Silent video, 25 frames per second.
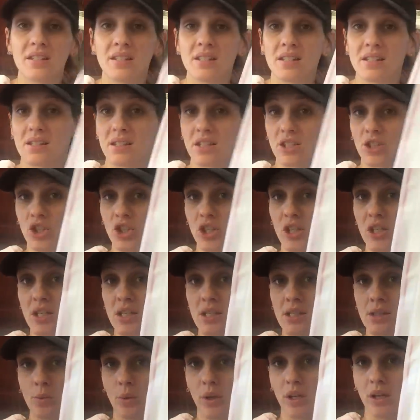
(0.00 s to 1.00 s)
This is the
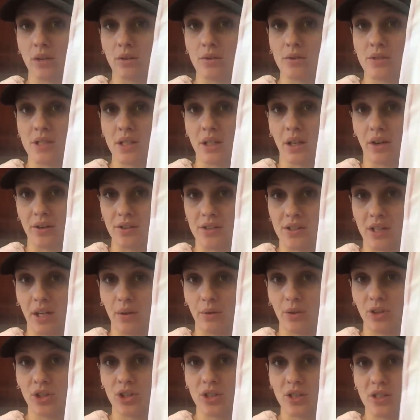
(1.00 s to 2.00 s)
cheese we use in our
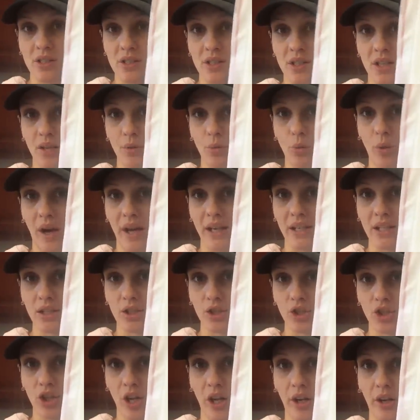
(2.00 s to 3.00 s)
sandwiches, the white
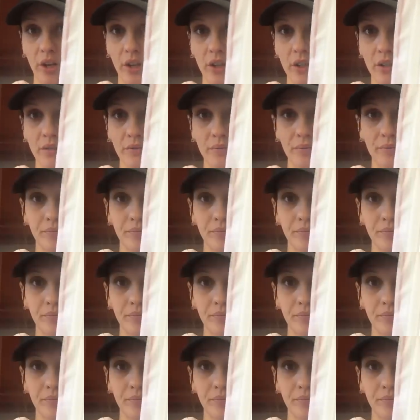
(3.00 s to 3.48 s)
cheddar.